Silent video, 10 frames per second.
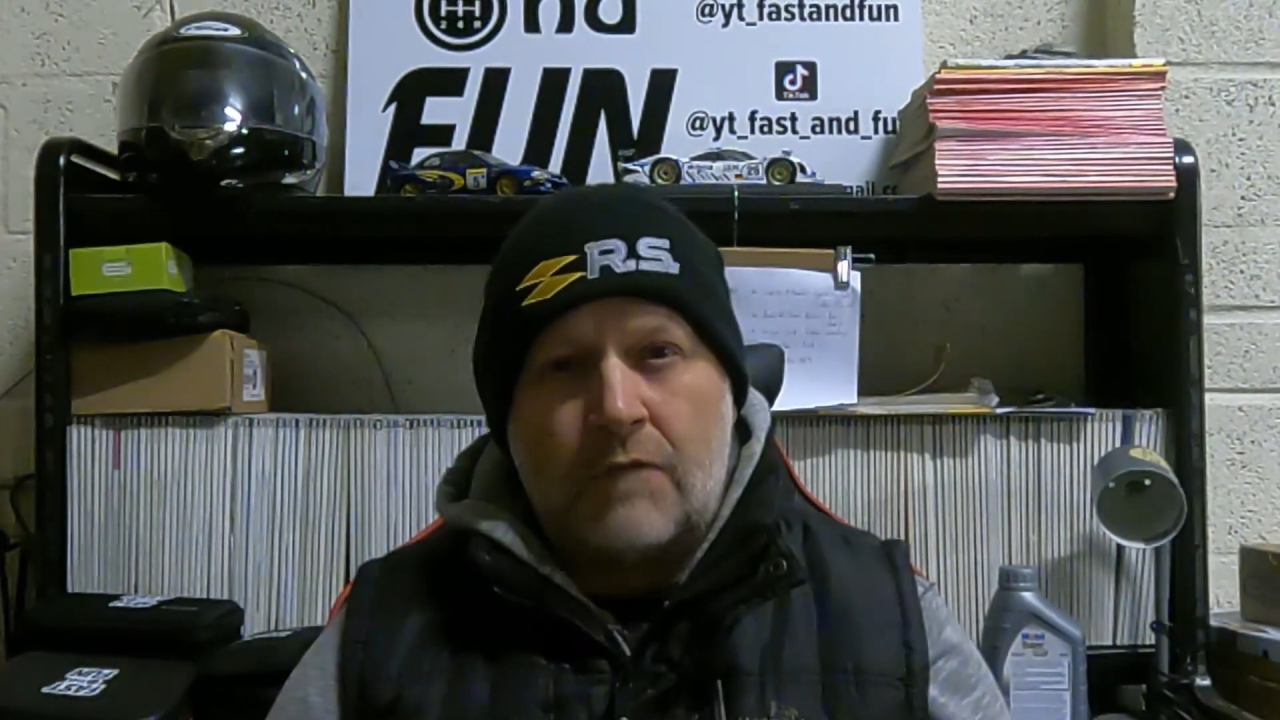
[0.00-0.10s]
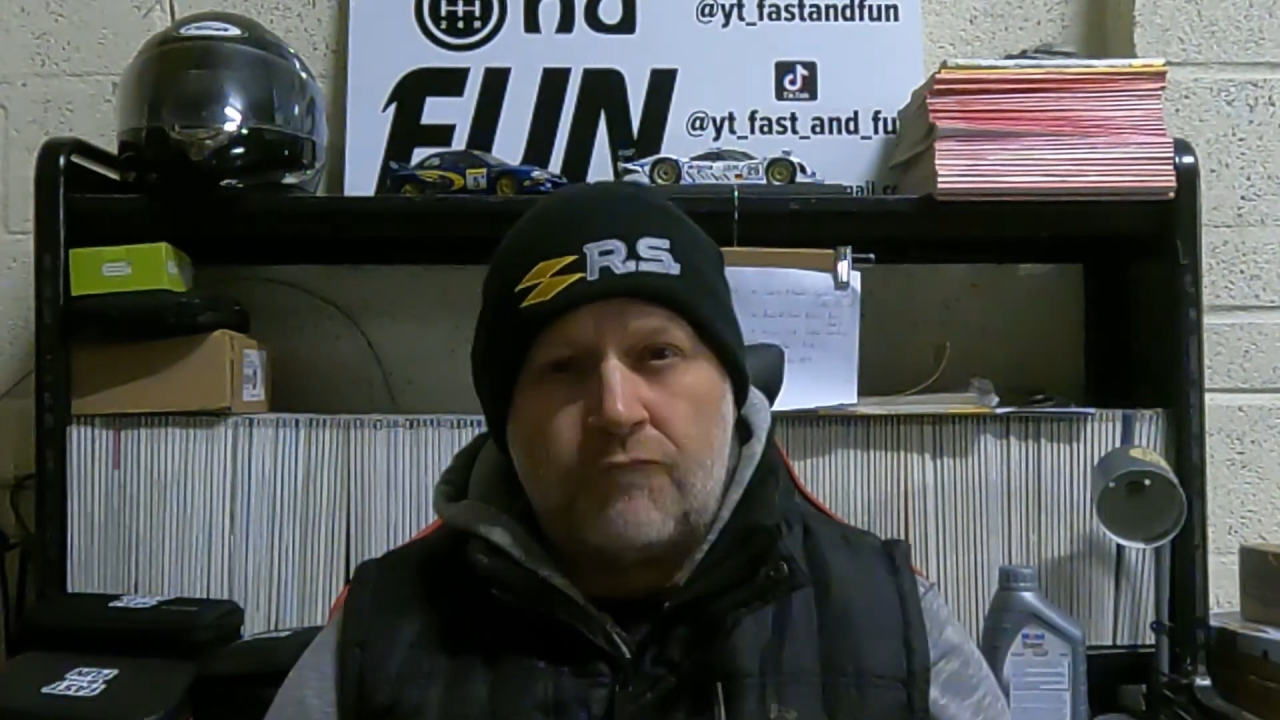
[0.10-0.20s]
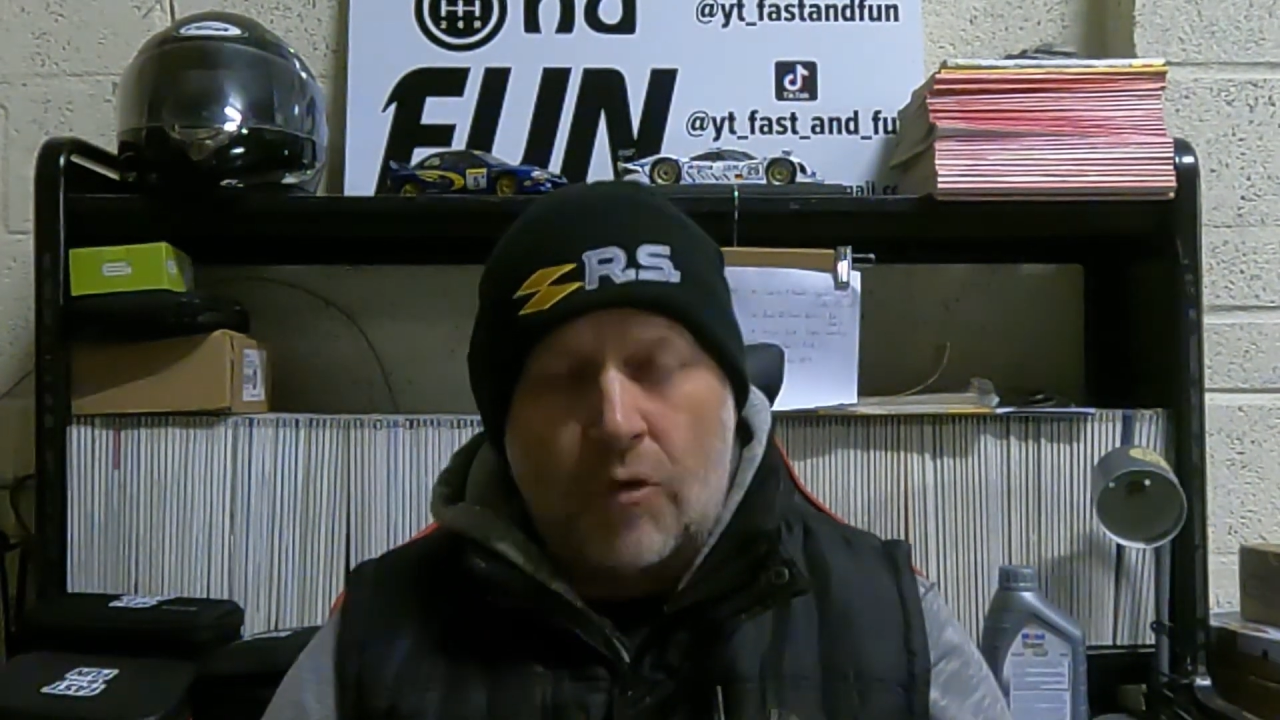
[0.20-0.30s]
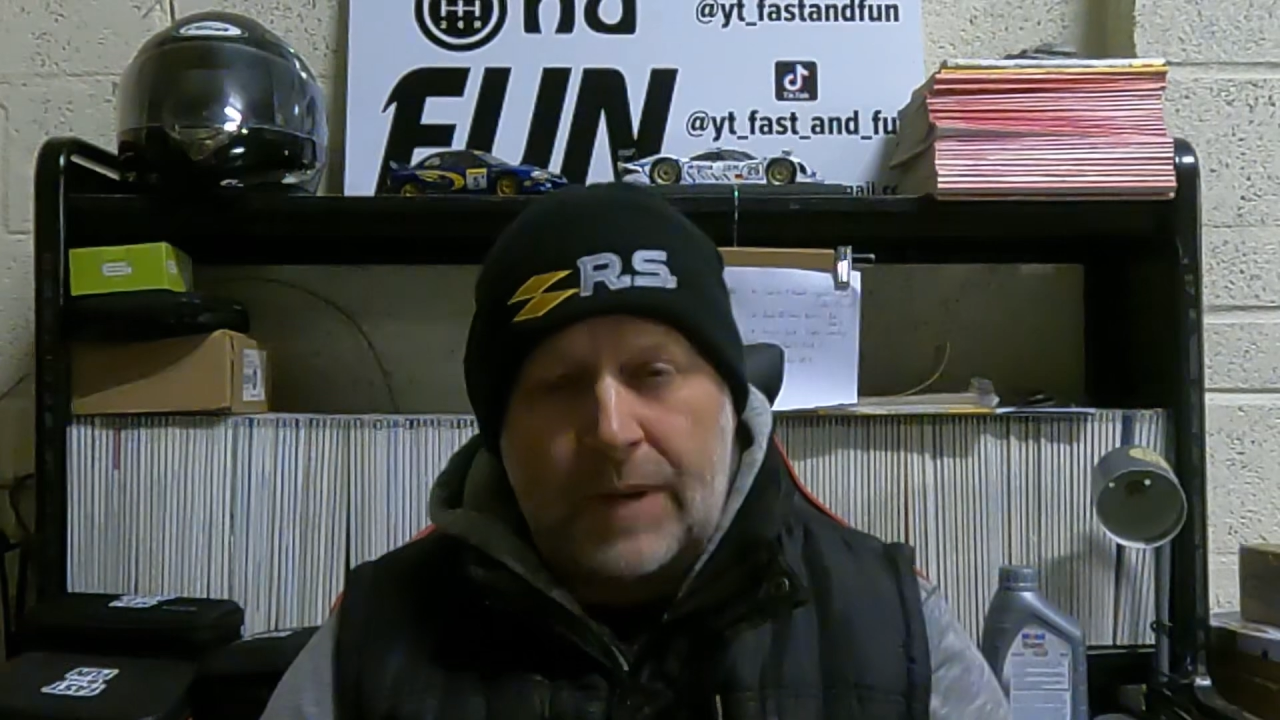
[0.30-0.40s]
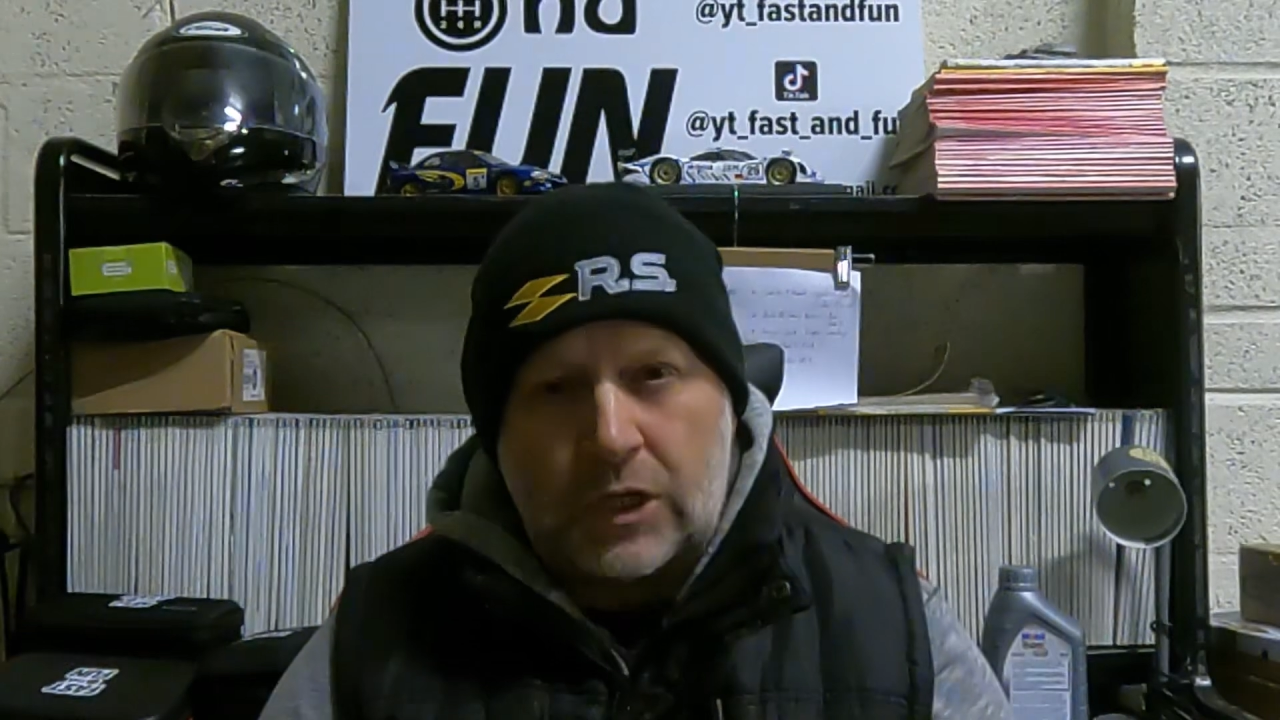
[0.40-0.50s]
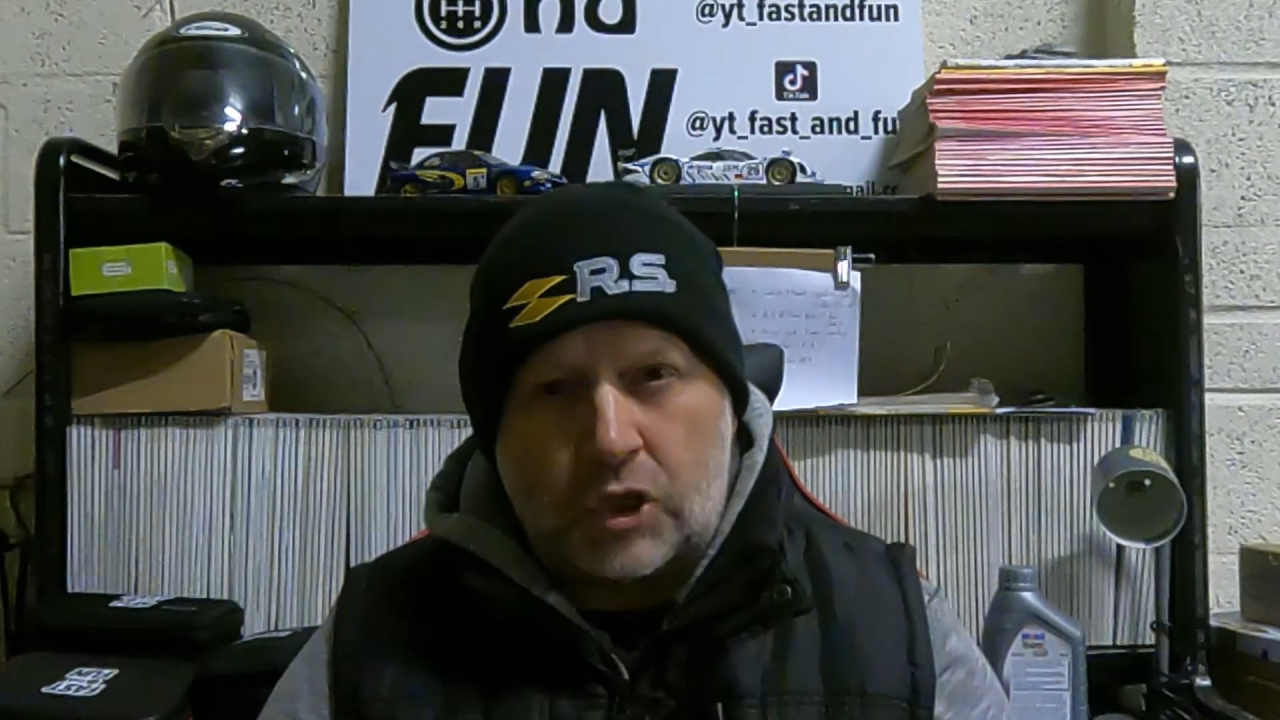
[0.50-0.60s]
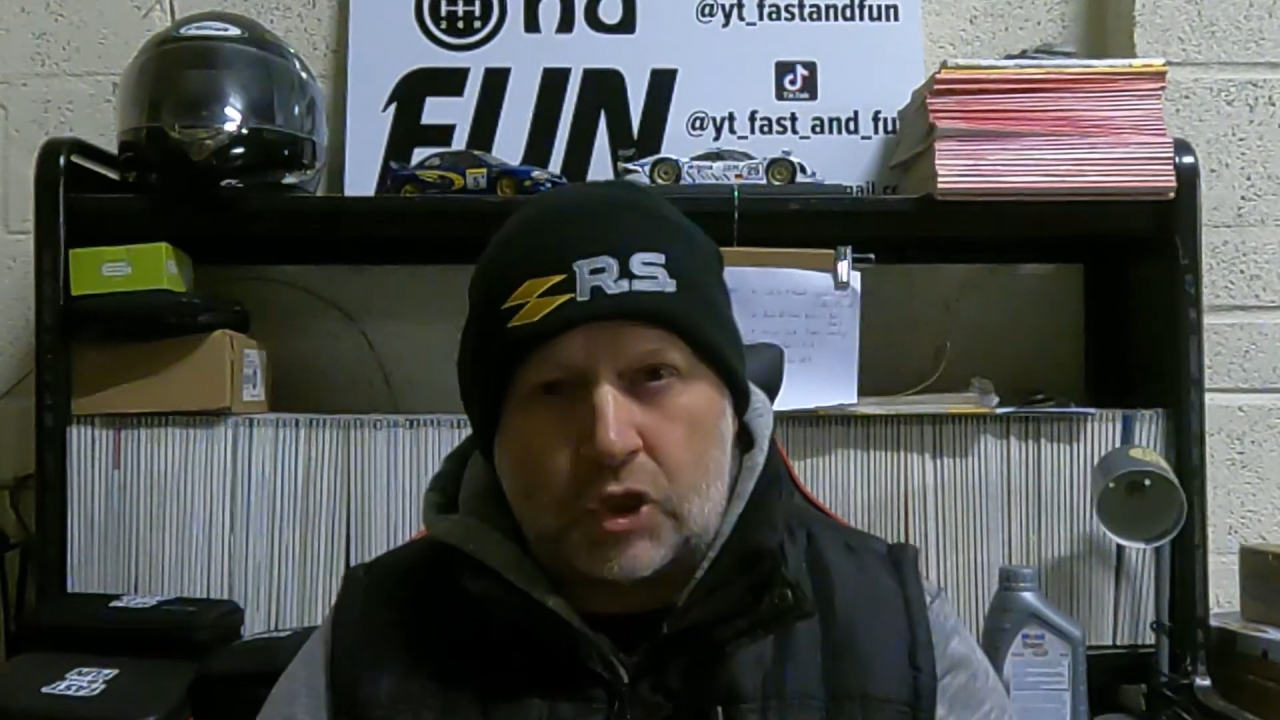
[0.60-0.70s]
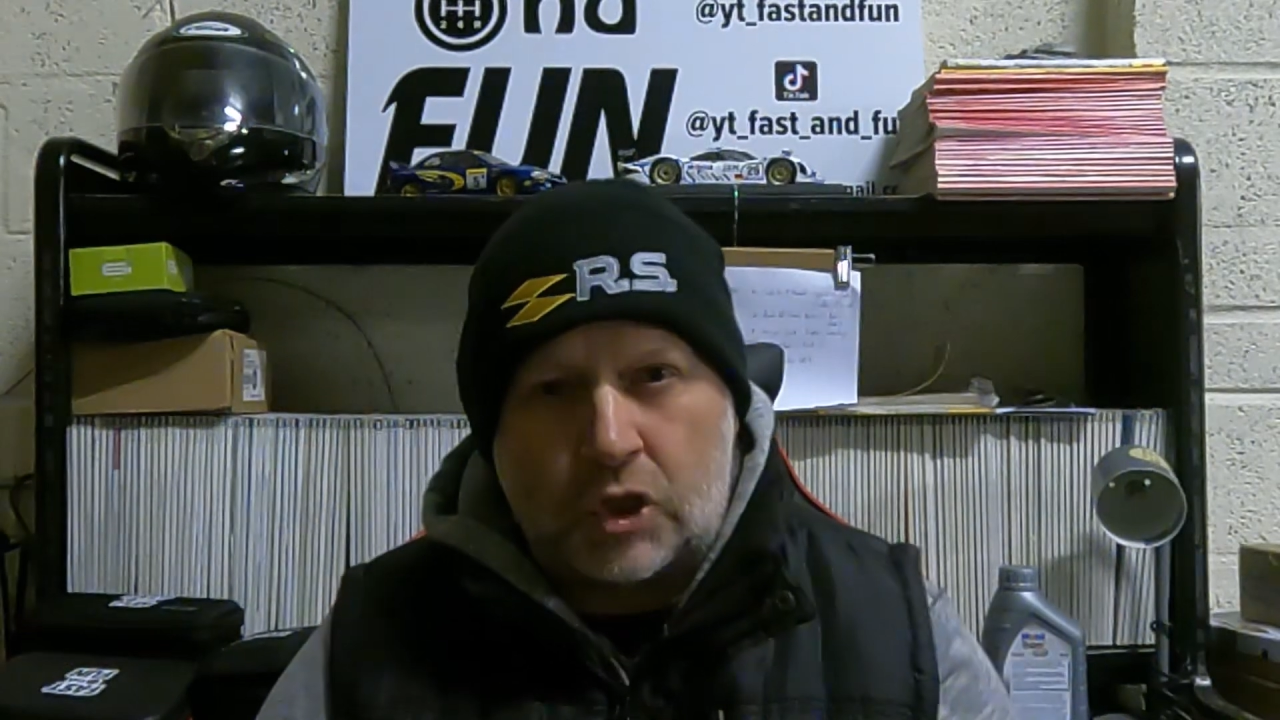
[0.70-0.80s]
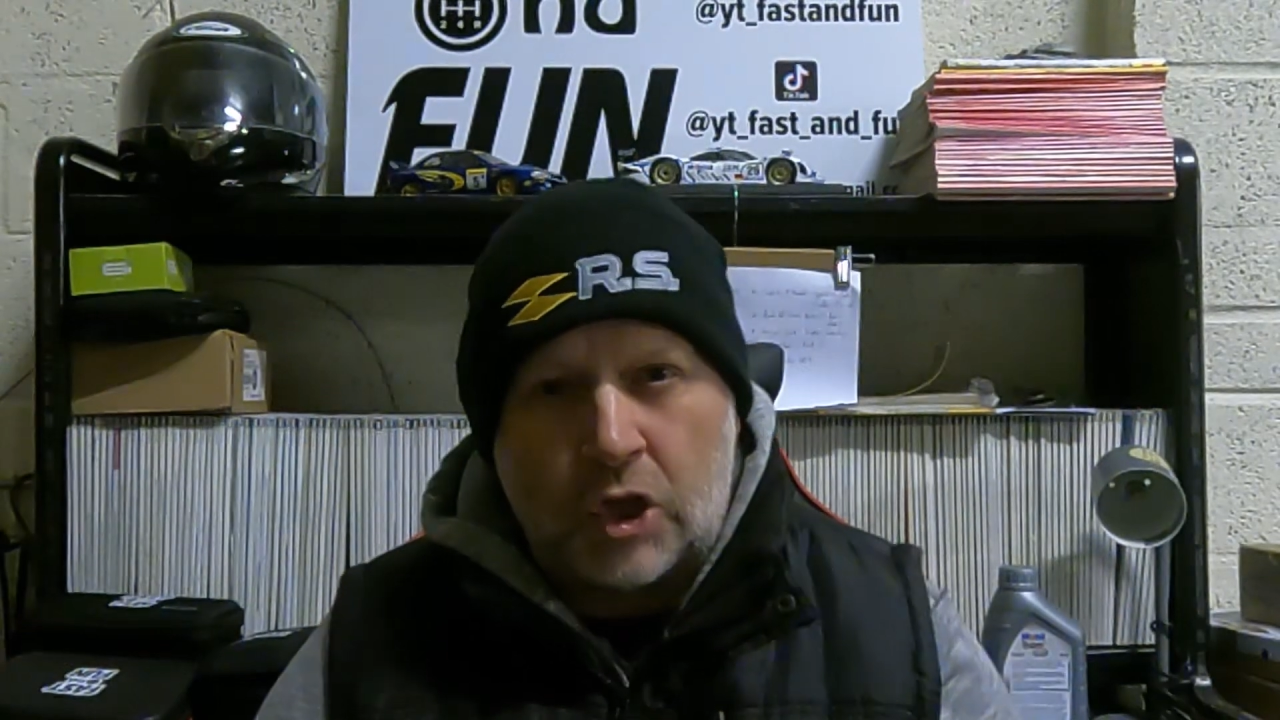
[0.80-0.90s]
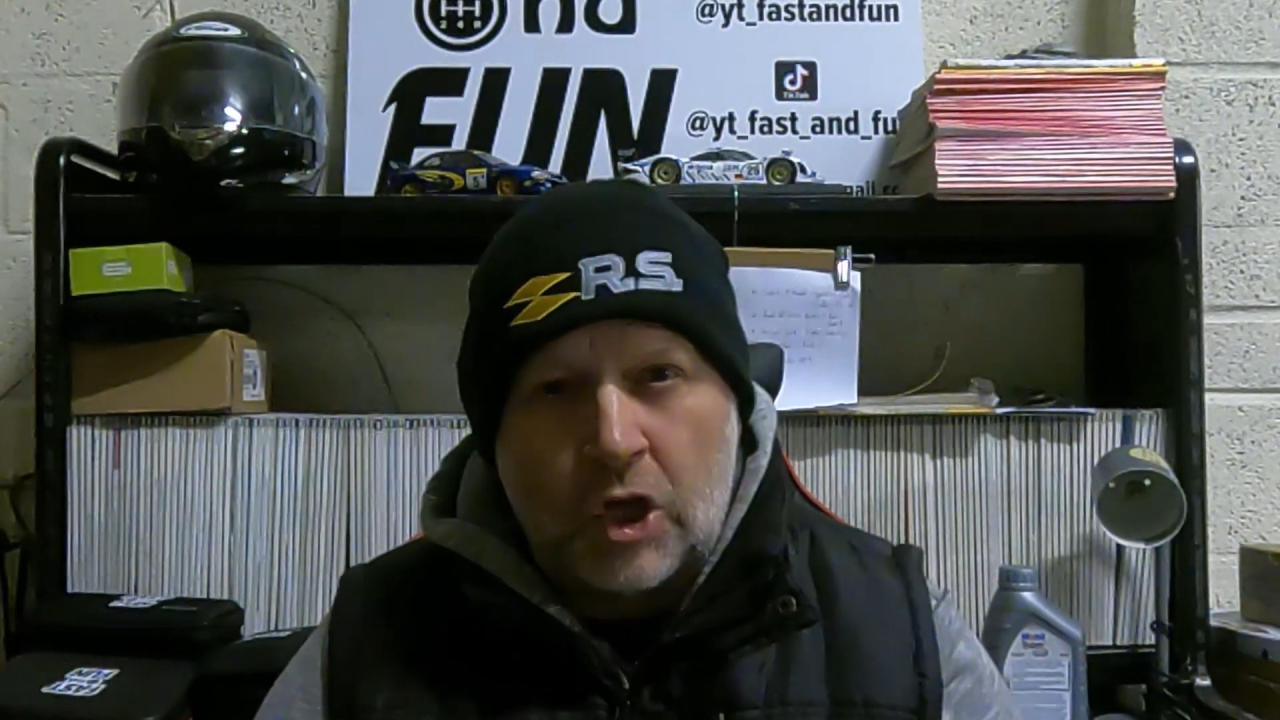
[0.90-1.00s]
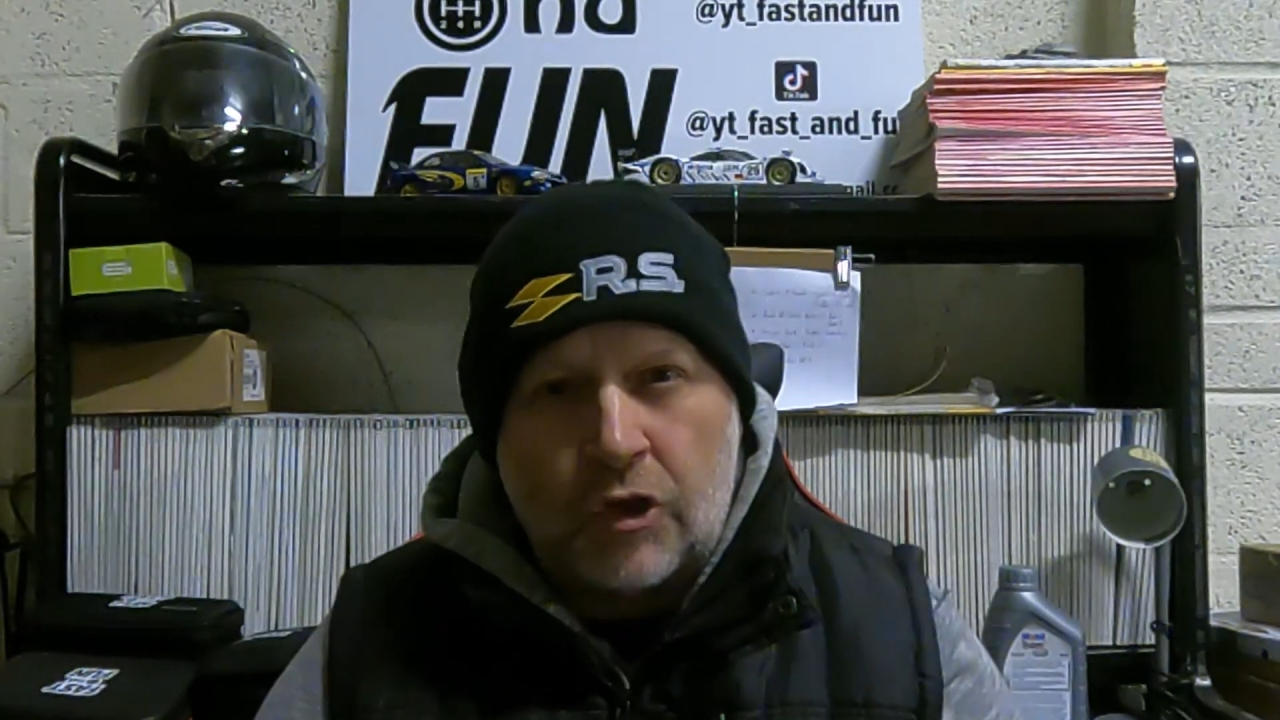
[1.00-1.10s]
rubbish,